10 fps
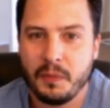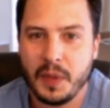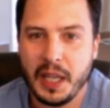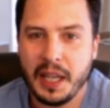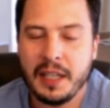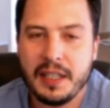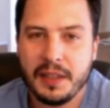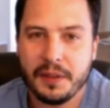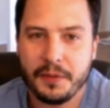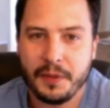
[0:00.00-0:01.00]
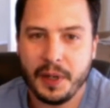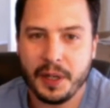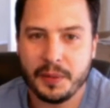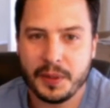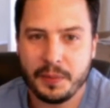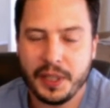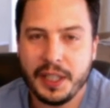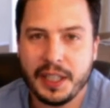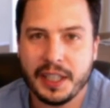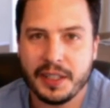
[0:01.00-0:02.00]
ending the farm,
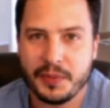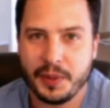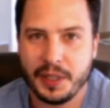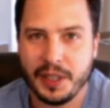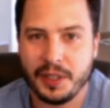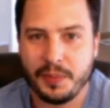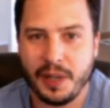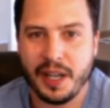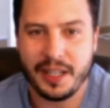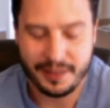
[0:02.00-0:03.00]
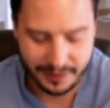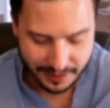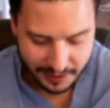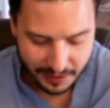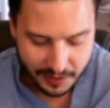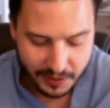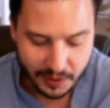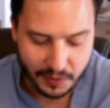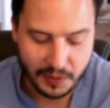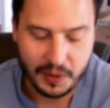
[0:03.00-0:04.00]
depleting it, is where you get your prize.
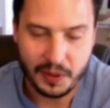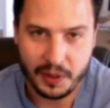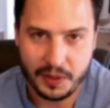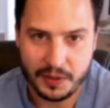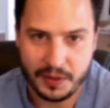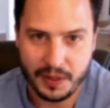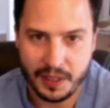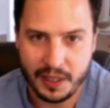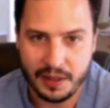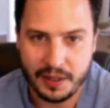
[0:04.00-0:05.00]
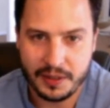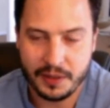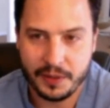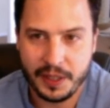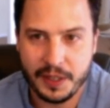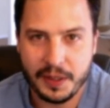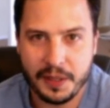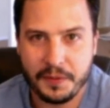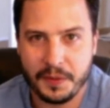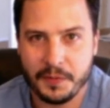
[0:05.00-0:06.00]
So there's the silver that you
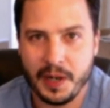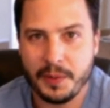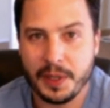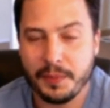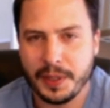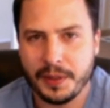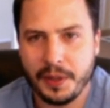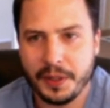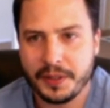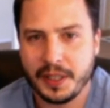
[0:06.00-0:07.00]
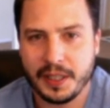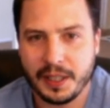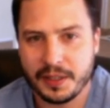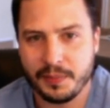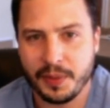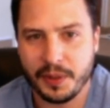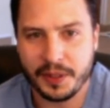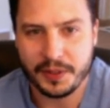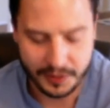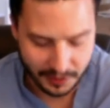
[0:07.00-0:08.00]
get from farming, but you also get an extra
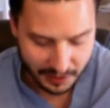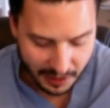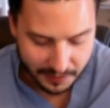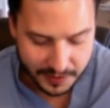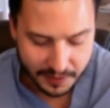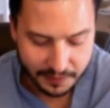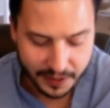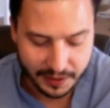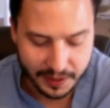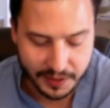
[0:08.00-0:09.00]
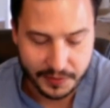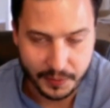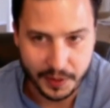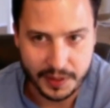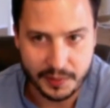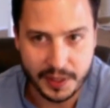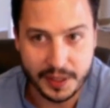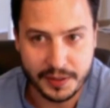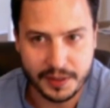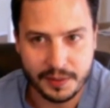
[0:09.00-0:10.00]
bonus. So you have stuff like this, where somebody
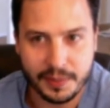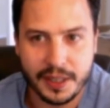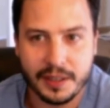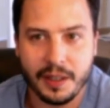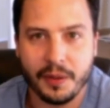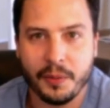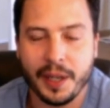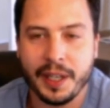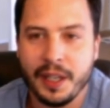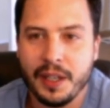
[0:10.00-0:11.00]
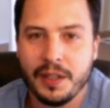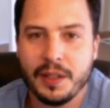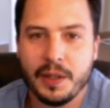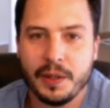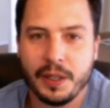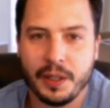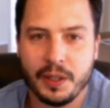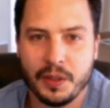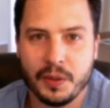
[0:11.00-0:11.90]
doesn't deplete it all the way. You go in there and you